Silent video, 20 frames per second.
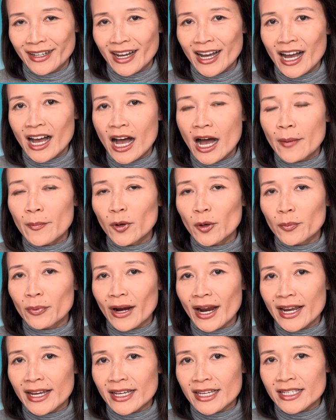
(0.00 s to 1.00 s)
A humble
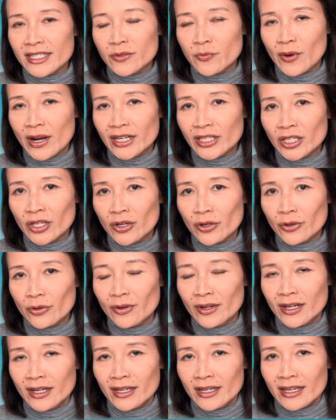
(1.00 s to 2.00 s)
brag is when you
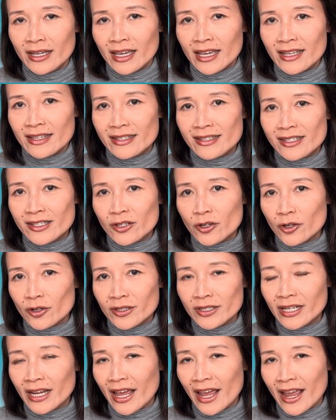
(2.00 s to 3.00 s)

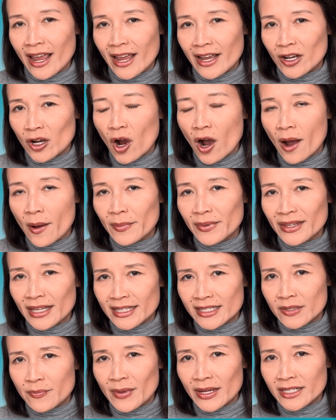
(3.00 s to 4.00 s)
insert a comment
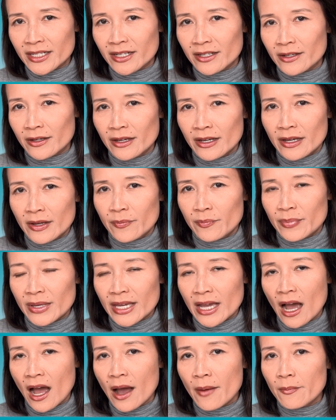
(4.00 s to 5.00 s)
that's meant to be
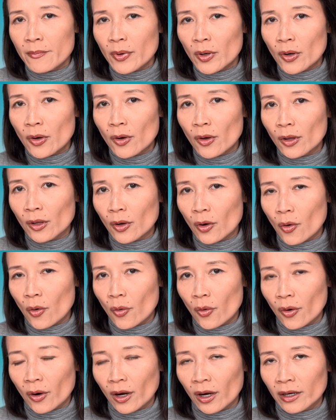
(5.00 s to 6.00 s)
humble
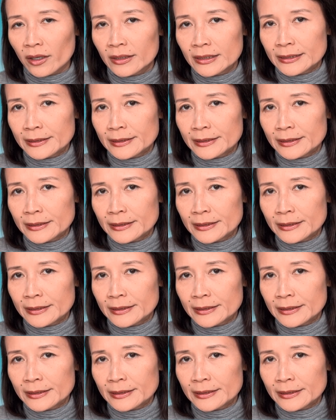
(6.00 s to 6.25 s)
or